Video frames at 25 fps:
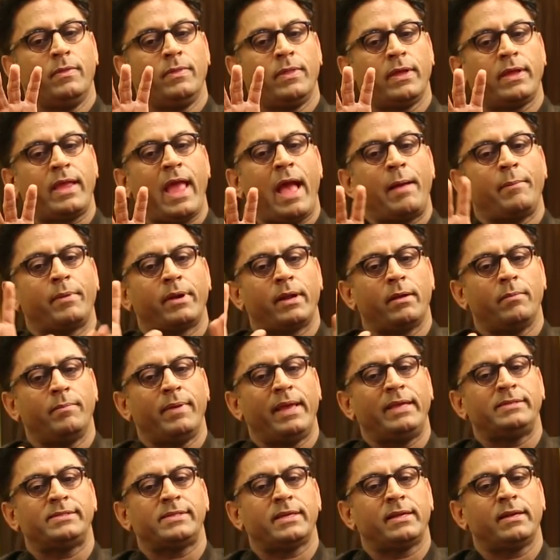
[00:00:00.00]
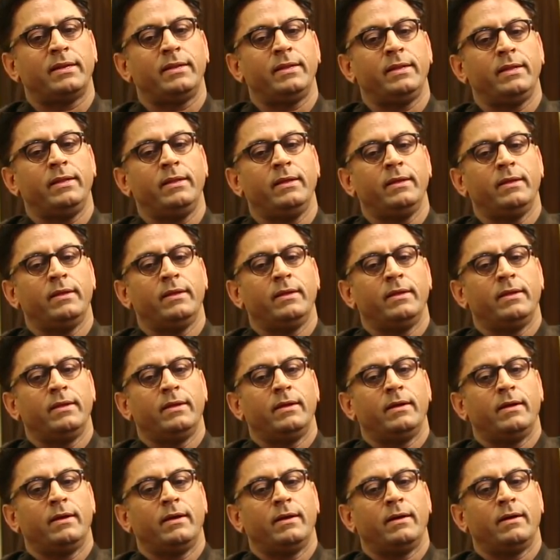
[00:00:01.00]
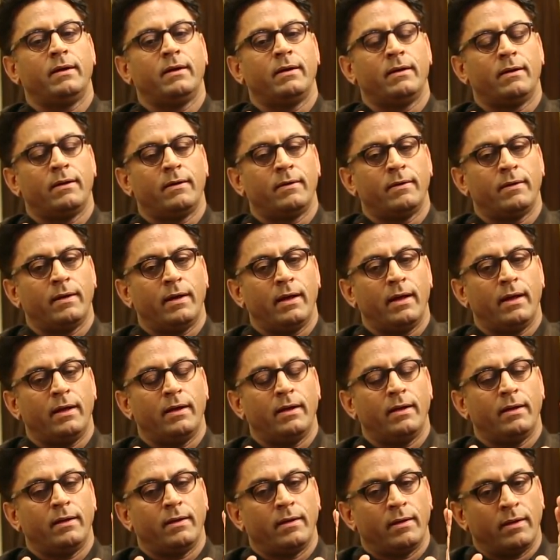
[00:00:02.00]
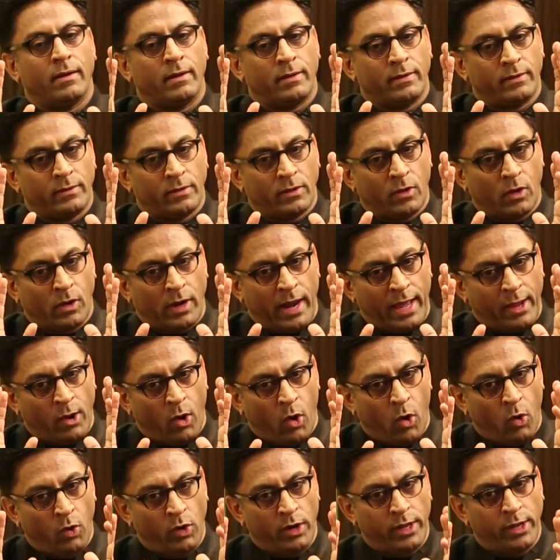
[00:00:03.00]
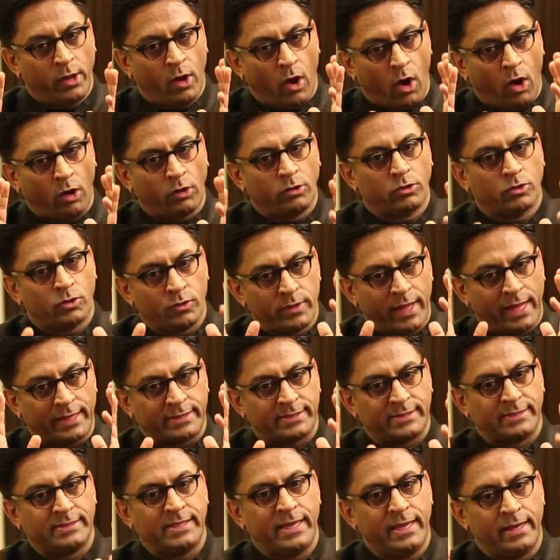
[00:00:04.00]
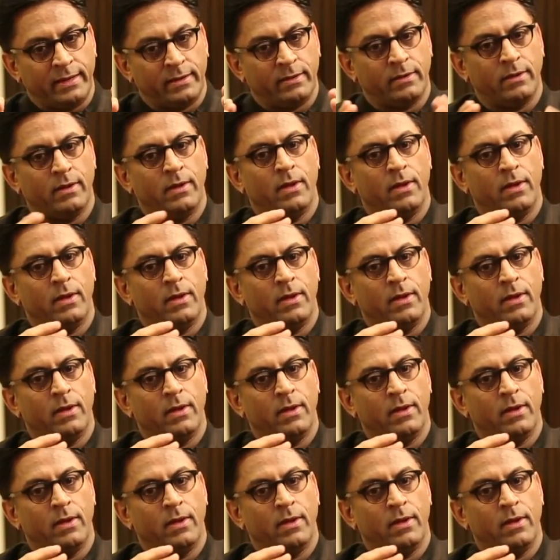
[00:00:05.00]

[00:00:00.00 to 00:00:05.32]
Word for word: the camera basically uh, uh, or like holding on to that scene